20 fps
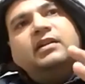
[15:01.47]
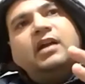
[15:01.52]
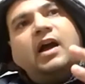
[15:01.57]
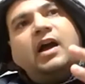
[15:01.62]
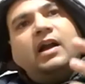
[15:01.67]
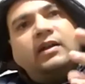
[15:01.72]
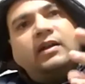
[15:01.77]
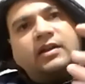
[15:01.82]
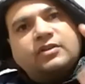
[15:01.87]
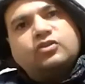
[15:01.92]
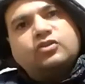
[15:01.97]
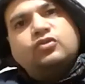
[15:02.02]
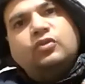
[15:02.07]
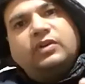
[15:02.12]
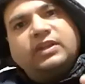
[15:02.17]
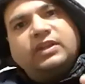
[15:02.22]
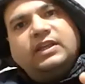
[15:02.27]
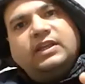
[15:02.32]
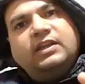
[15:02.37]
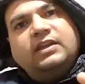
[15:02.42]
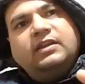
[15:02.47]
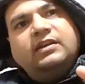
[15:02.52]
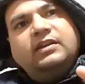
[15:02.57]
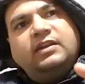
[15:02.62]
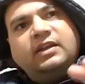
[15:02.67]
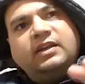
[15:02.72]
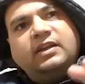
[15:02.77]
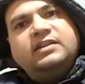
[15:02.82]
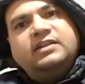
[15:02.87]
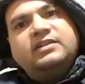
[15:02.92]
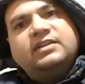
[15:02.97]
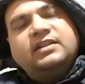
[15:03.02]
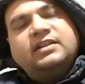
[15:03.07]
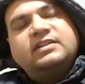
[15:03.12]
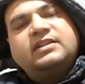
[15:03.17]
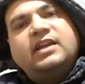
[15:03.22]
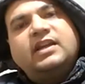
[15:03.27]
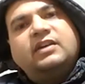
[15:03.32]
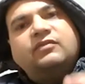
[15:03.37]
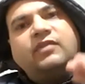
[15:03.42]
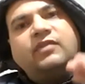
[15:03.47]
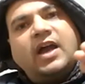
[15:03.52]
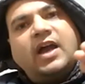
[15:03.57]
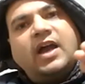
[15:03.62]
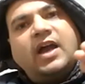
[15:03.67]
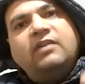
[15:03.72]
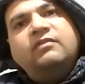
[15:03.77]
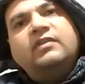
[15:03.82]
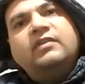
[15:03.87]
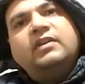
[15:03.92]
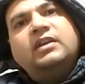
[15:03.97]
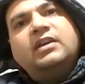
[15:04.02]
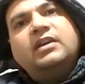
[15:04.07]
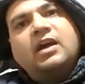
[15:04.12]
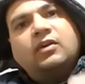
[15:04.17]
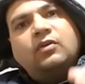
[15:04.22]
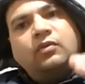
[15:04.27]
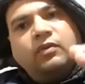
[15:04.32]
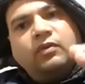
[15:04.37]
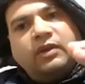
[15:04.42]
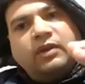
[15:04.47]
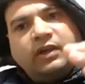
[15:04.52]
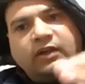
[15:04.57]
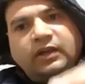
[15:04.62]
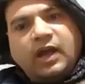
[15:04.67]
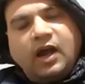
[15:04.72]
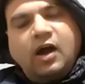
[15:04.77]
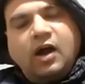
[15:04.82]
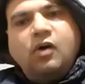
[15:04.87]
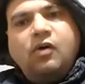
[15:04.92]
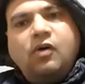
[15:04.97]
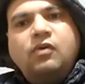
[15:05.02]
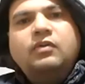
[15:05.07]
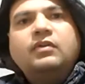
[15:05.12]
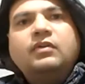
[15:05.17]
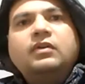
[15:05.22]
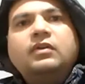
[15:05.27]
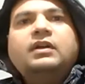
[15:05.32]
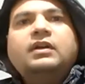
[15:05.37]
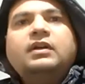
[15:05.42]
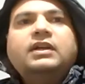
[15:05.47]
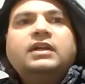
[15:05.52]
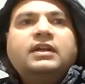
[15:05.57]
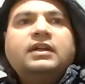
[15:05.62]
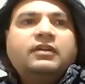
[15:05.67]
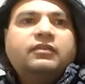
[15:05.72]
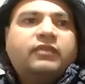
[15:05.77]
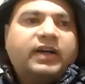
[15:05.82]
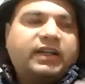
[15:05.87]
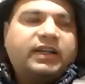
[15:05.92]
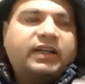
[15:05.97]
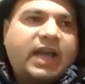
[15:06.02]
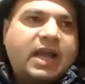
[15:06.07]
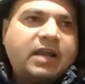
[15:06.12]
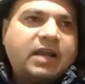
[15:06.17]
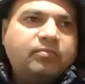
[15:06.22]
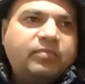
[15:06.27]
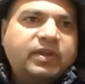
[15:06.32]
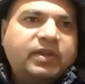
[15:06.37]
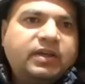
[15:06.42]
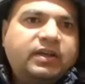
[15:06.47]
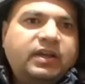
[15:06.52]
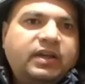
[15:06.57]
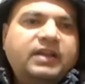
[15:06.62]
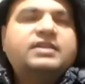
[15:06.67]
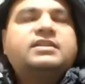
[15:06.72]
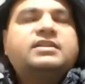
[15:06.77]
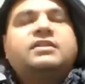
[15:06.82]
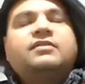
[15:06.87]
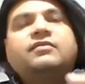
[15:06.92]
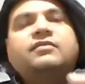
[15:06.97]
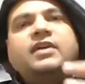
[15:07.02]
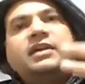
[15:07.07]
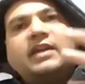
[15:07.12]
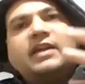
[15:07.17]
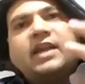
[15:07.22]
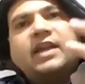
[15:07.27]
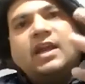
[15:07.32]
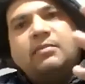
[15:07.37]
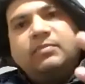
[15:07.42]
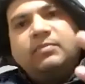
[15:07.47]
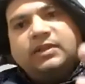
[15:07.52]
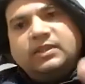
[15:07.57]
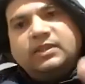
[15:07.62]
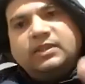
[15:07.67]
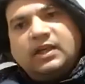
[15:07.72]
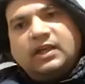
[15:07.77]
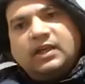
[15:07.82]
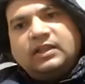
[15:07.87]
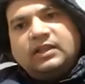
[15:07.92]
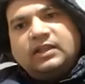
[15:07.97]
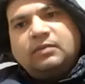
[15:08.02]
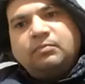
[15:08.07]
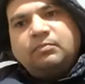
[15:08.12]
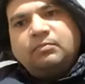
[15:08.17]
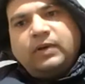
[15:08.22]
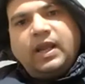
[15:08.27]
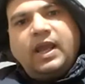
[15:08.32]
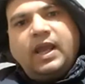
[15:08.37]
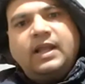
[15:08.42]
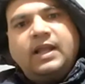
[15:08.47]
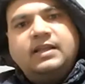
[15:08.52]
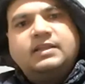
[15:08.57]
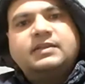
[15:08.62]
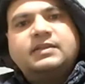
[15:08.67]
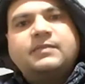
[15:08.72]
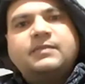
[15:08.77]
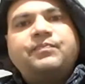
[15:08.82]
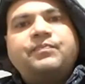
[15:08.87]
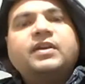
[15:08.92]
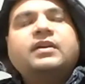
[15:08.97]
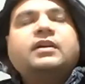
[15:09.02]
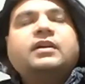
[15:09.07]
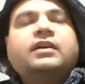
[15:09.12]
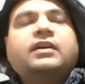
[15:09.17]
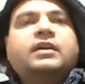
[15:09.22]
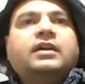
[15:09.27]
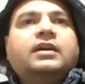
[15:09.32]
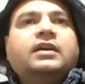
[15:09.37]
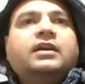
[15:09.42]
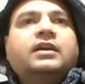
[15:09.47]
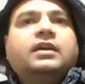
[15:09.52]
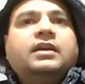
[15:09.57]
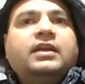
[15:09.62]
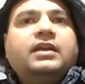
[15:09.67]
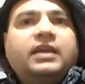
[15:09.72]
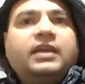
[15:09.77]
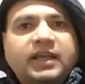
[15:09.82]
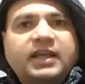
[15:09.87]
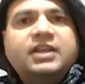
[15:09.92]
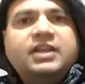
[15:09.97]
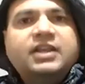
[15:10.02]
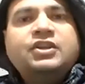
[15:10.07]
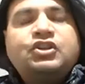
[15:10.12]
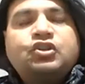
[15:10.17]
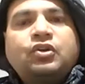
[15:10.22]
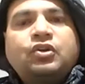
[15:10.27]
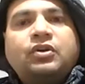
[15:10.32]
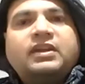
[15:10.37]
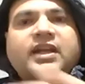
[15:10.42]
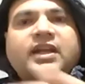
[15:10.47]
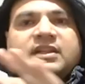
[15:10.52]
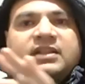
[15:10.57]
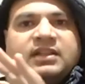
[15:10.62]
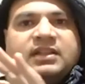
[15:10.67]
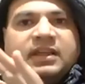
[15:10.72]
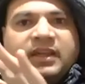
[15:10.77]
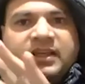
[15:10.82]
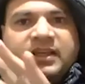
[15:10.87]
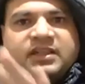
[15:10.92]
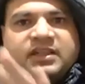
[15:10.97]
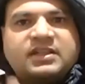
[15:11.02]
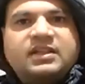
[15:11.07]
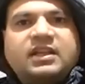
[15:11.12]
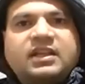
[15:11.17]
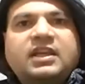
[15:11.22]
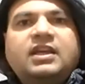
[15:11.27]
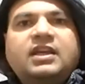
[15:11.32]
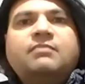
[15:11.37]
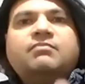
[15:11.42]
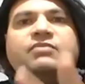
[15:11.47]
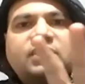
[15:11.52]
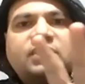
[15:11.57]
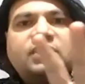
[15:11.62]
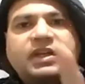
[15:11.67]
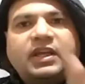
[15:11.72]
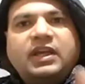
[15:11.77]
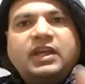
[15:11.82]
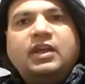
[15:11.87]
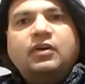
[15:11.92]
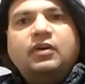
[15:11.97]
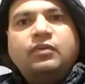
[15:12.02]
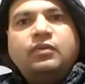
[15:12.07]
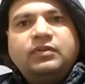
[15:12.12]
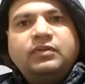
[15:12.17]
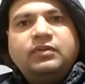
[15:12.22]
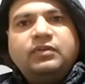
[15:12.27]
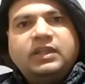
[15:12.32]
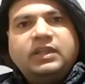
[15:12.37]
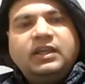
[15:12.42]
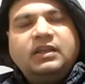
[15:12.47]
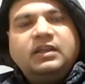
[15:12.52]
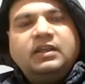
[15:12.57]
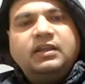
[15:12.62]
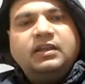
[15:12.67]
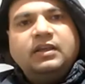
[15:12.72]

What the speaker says: understood the reasons that why we are going down, what can be risk, what can be the other plans. He ensured that his team stay on the